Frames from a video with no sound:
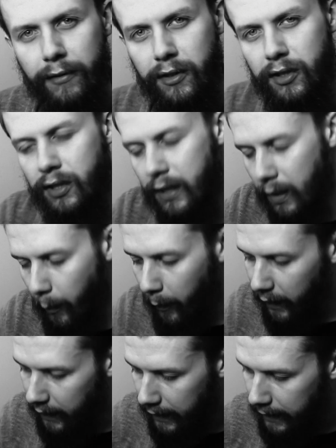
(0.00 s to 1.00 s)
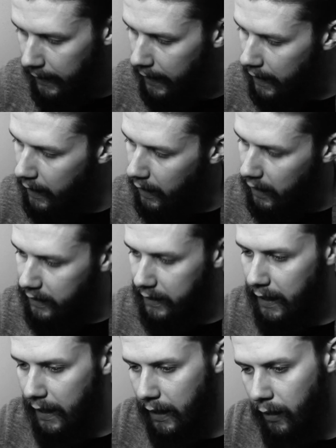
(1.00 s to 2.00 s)
This is going to be a
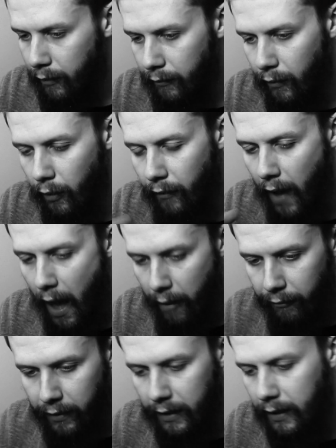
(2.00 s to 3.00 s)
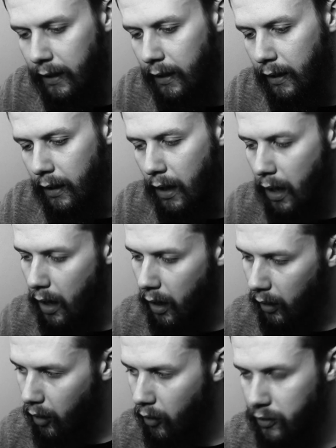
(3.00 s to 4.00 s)
year of heavy
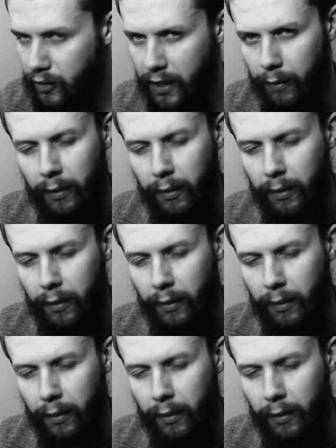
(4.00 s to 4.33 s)
content.